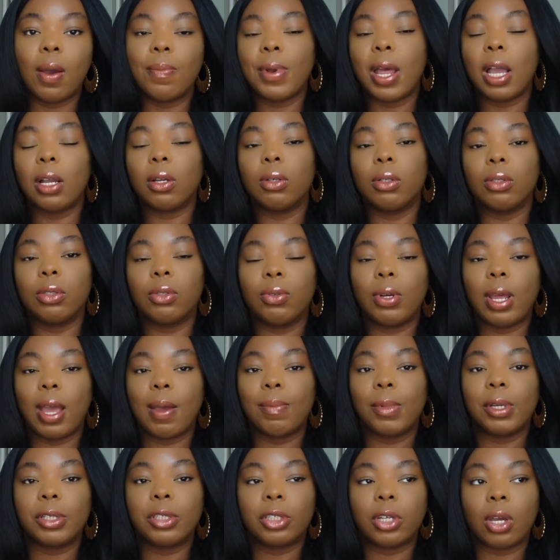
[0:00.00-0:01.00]
I'm not gonna do
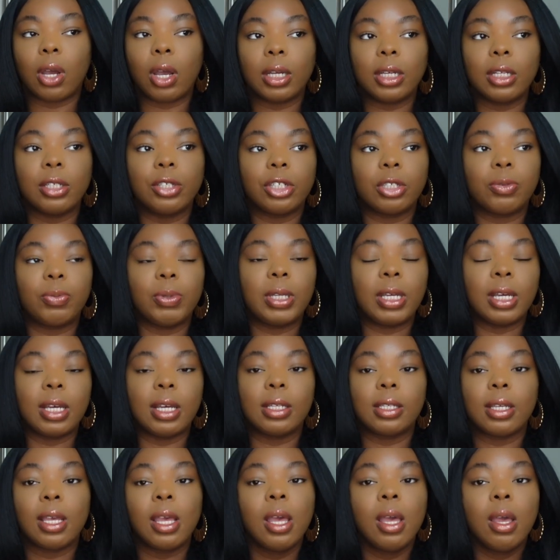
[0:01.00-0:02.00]
that much talking just
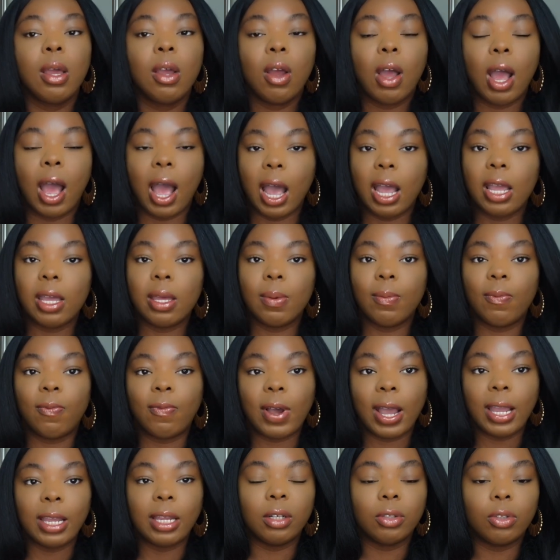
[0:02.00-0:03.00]
because I am
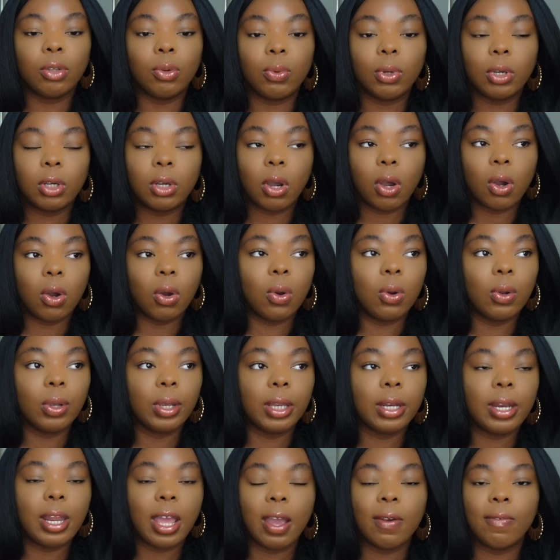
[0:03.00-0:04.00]
fighting through a cold
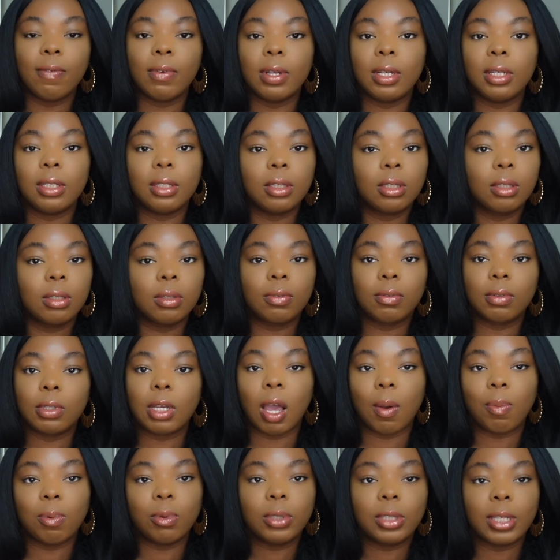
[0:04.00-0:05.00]
and every
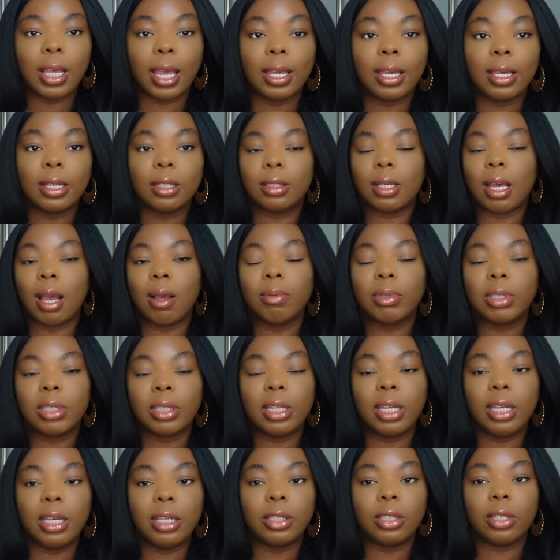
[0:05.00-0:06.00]
couple seconds I'm
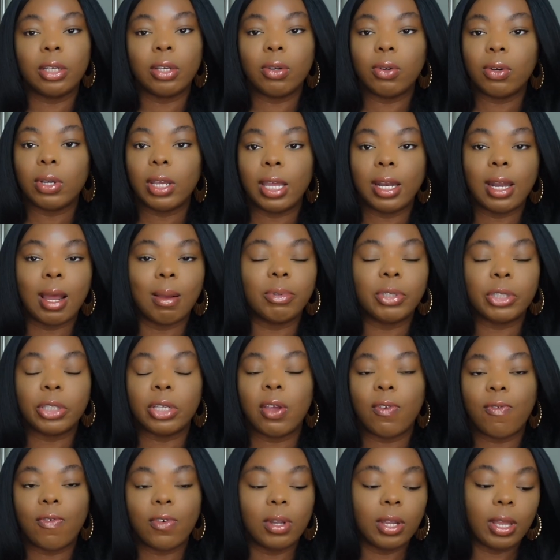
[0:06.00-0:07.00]
sneezing and I'm
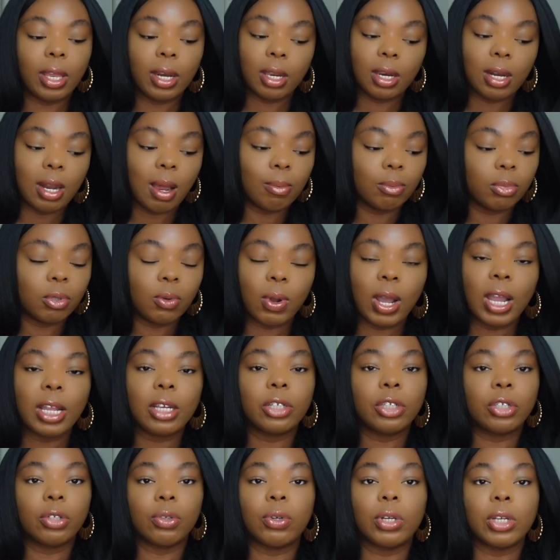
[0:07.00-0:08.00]
sniffling and I'm
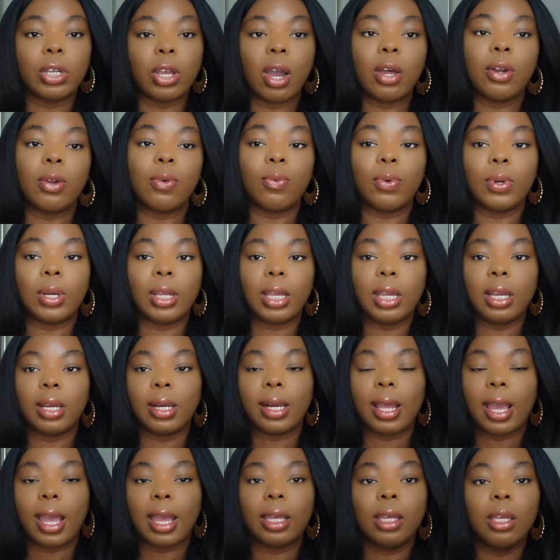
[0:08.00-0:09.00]
quite sure y'all don't want to
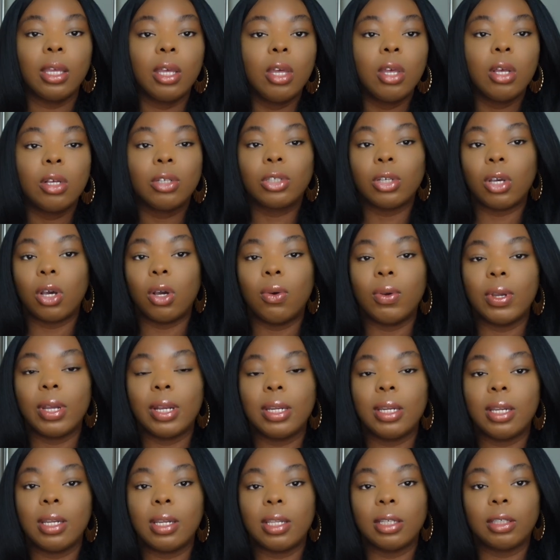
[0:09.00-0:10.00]
hear that. So
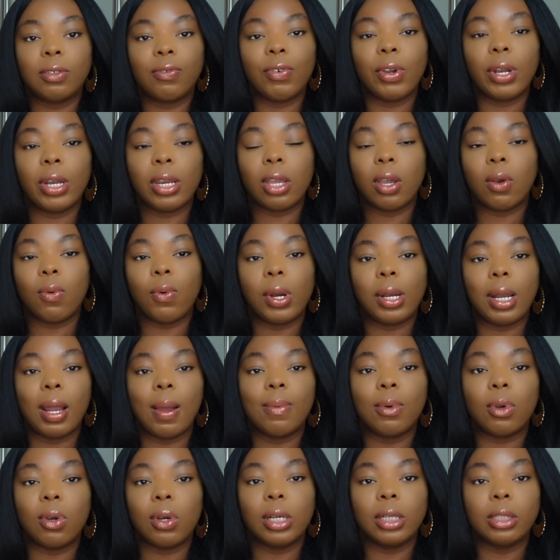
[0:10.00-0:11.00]
in this video what
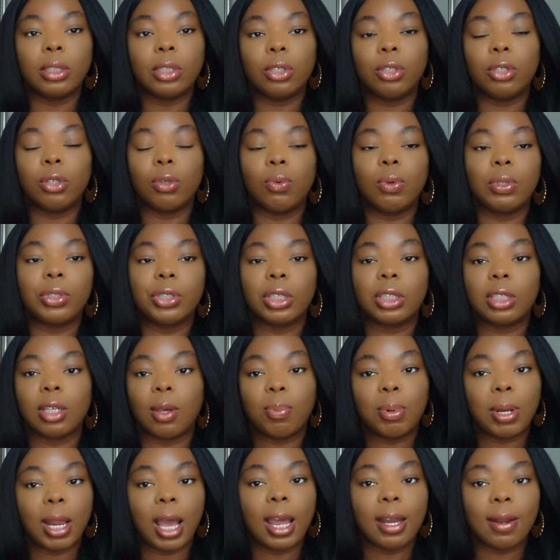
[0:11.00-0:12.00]
I'm going to do is just
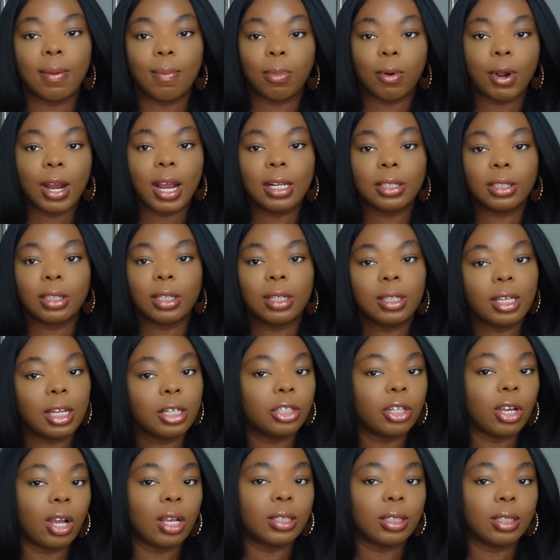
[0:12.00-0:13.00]
apply the bronzer,
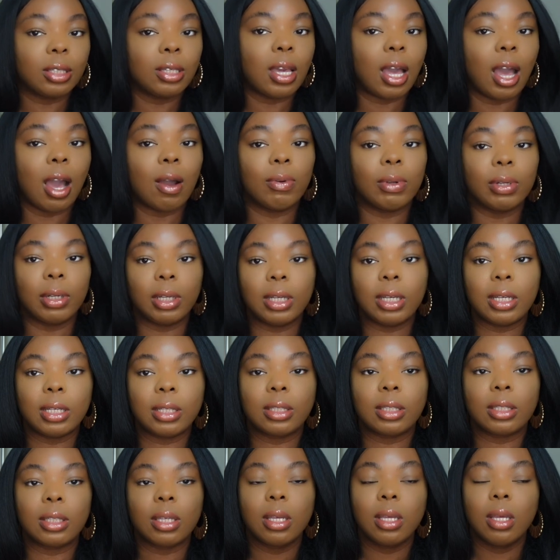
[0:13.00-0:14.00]
let y'all see how it
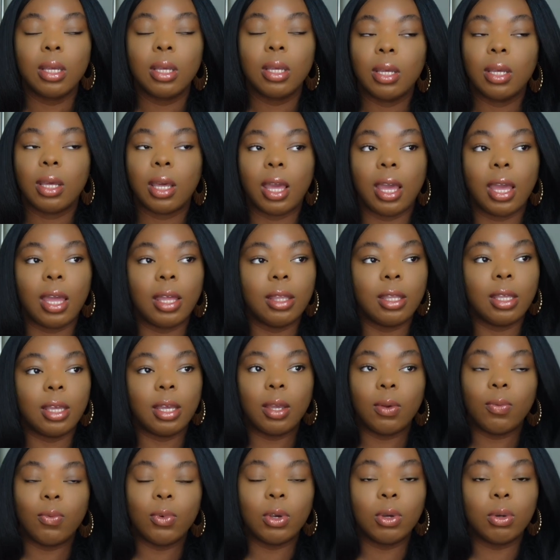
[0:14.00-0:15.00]
looks and
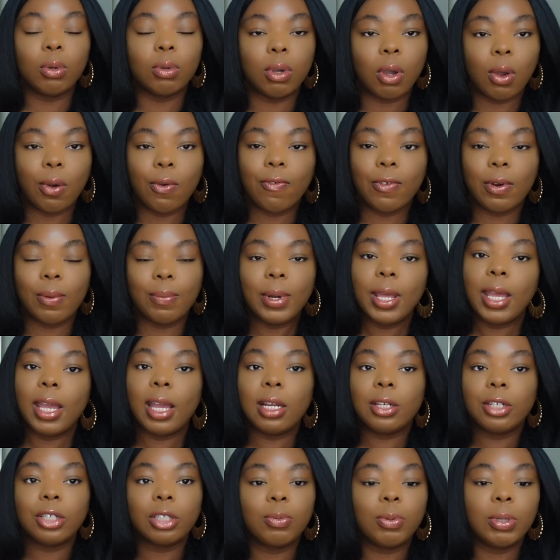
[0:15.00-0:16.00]
then we'll go from
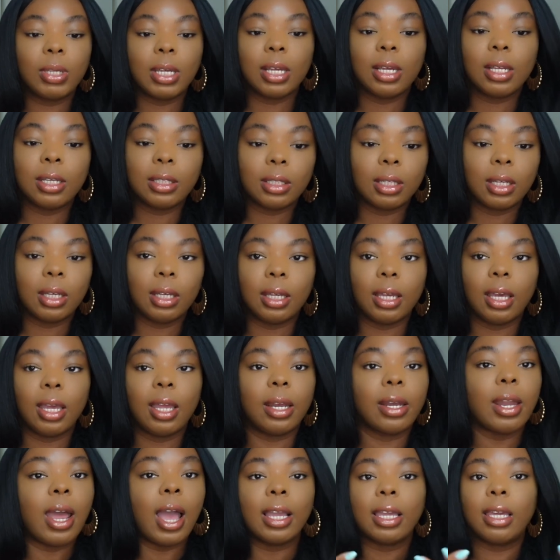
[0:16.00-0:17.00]
there just because
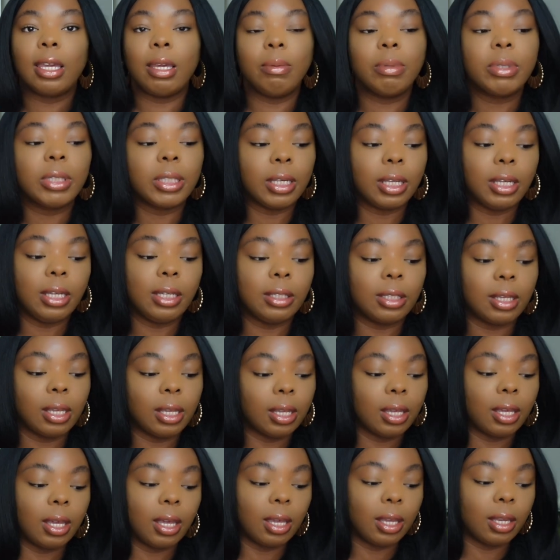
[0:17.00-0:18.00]
again I keep sneezing
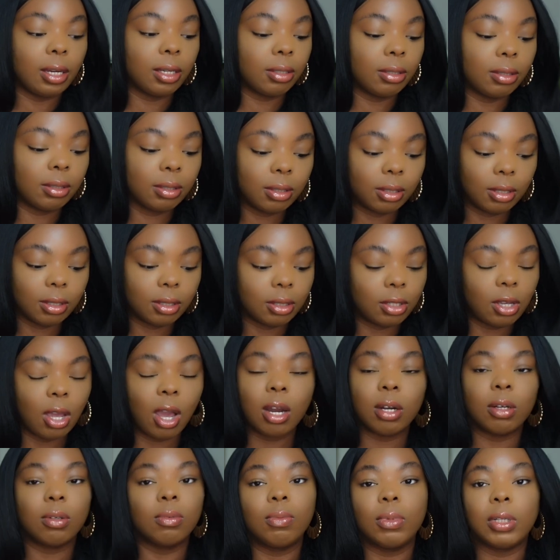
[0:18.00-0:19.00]
and
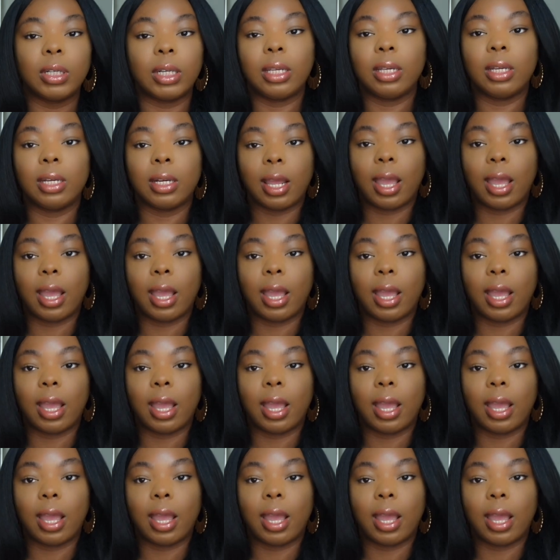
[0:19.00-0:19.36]
y'all don't want to hear